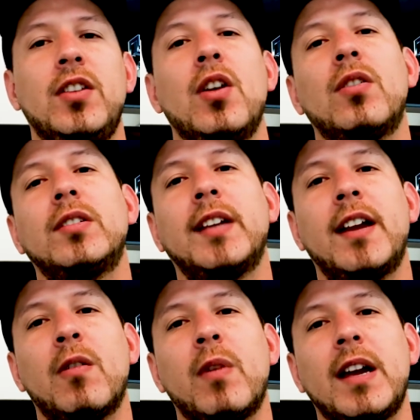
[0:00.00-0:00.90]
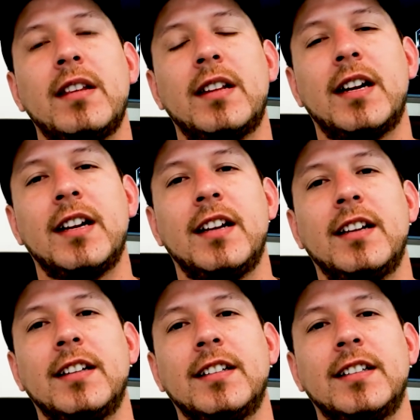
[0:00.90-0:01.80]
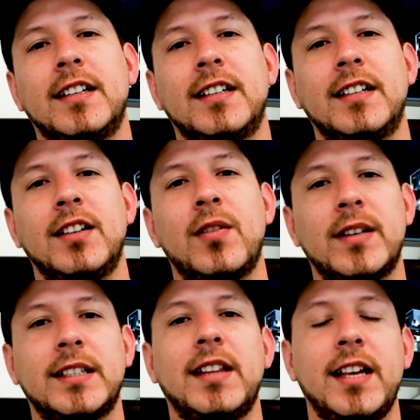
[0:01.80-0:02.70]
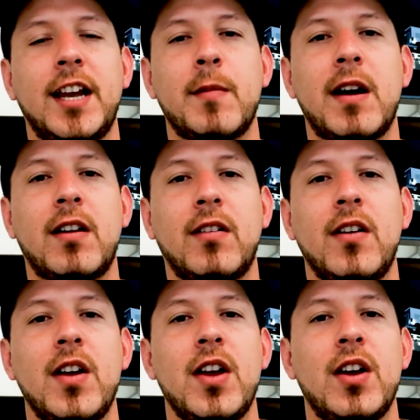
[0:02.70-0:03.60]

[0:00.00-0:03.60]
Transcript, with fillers: The other takeaway that you know, as I think about